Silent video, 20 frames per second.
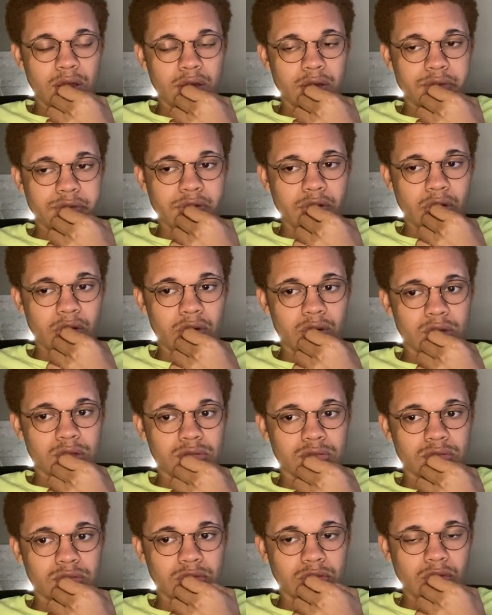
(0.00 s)
So,
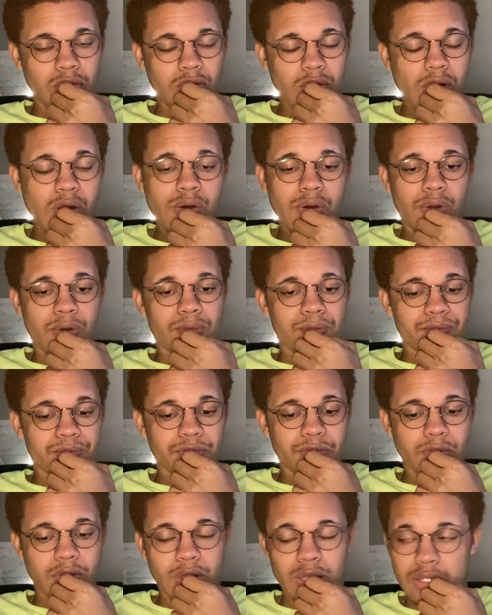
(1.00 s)
I don't know.
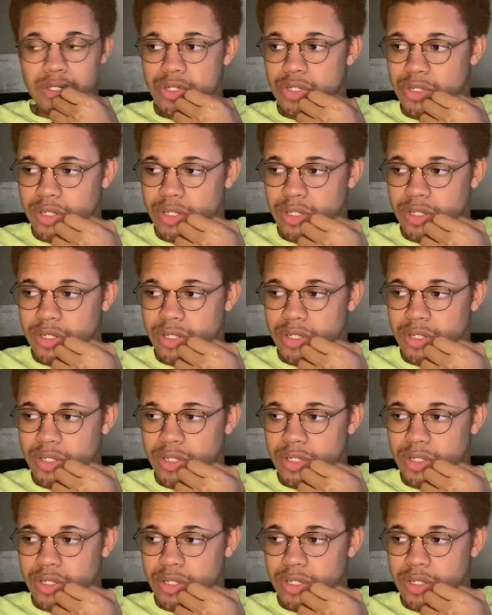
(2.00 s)
It's just